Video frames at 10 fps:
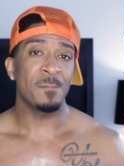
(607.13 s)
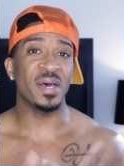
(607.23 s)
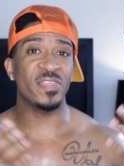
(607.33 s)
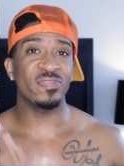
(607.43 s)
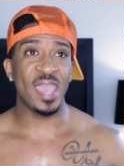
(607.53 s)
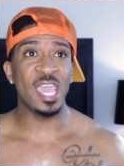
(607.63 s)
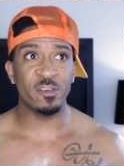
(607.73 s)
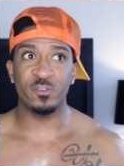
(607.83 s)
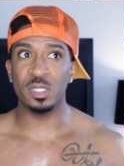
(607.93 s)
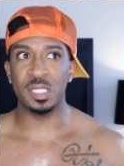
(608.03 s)
but
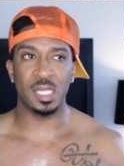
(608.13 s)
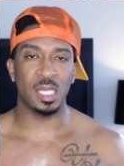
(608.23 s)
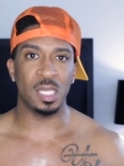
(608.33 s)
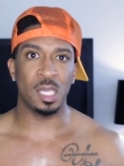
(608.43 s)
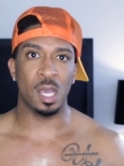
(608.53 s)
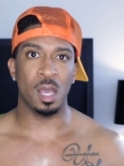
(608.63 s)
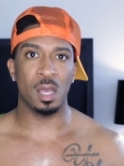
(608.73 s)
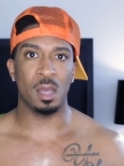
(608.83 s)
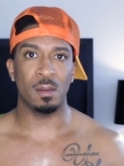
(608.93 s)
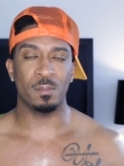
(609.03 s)
thankfully,
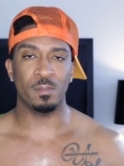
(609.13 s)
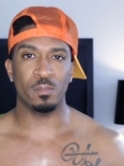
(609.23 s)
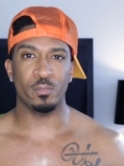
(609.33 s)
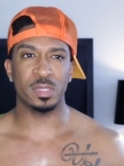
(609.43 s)
um,